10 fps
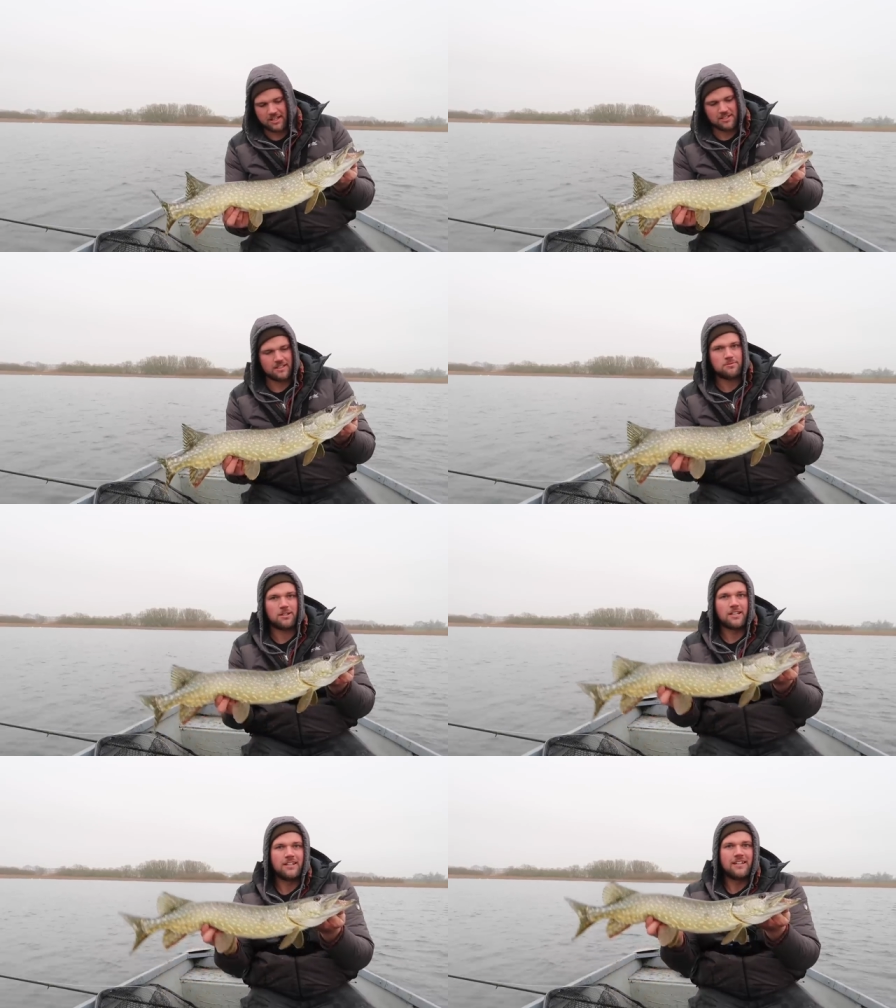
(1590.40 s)
actually,
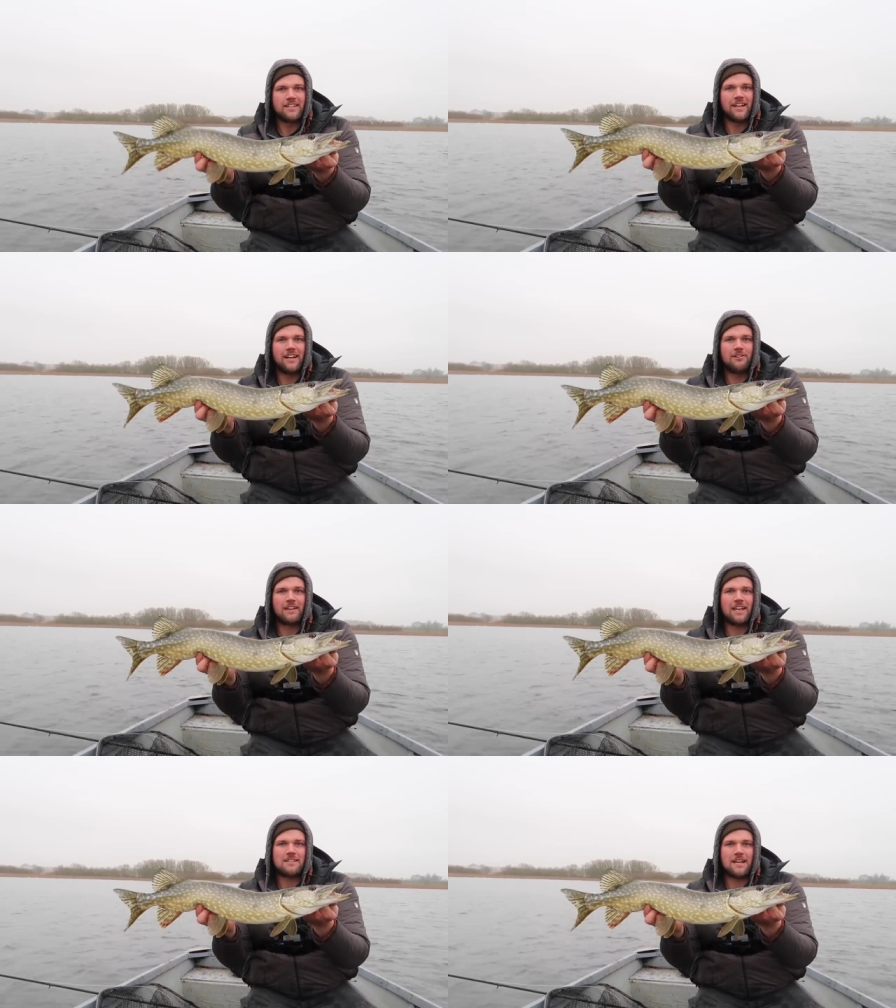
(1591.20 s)
but yeah,
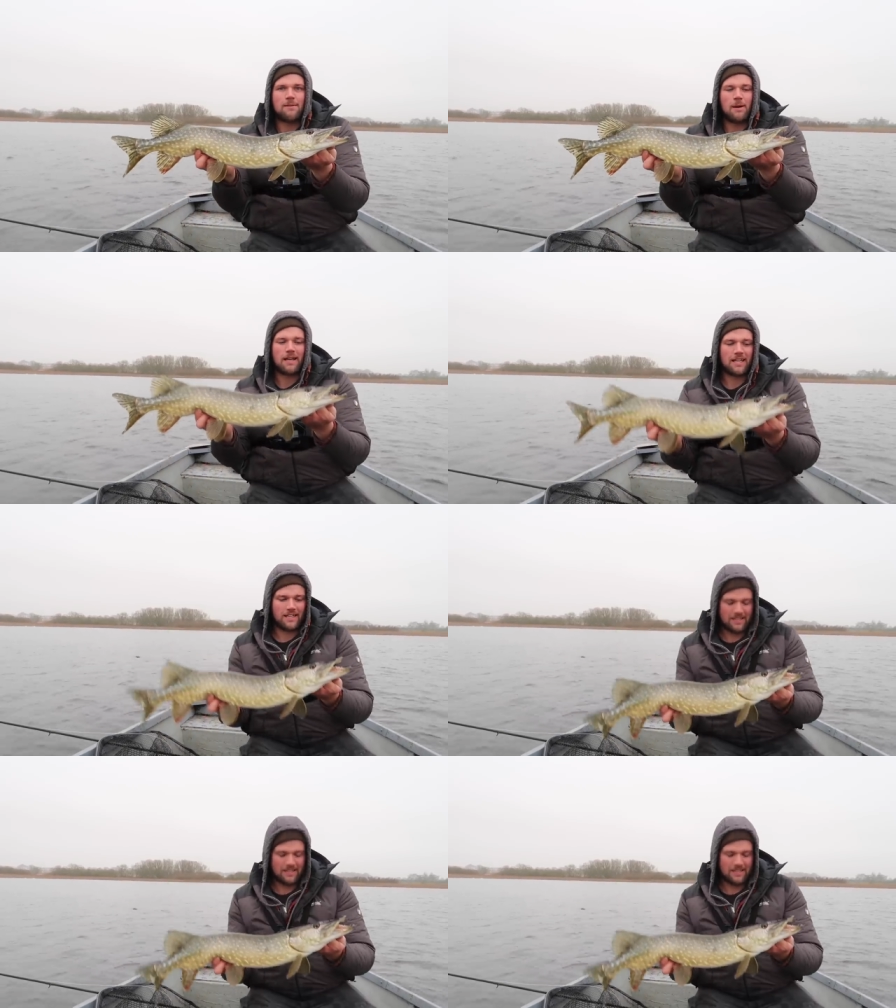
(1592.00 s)
we'll get this guy back.